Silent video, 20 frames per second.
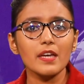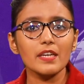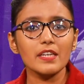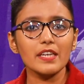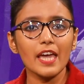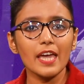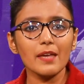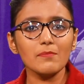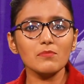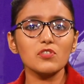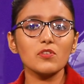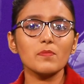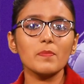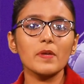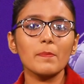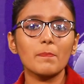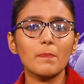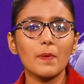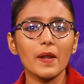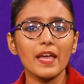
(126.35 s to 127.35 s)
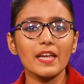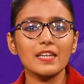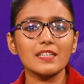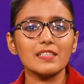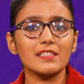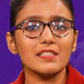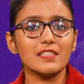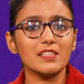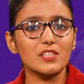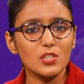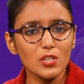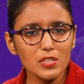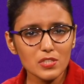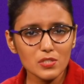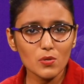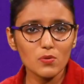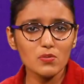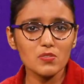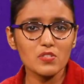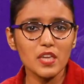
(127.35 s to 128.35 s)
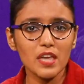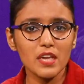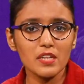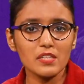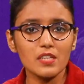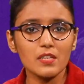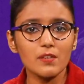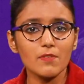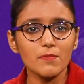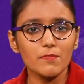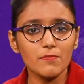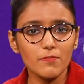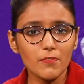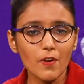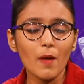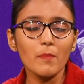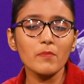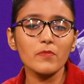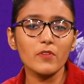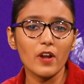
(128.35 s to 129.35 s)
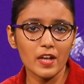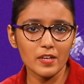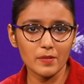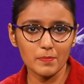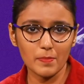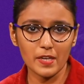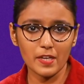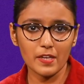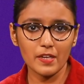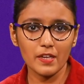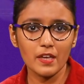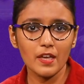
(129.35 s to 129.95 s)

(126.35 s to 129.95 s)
came to be played disassociating from rugby.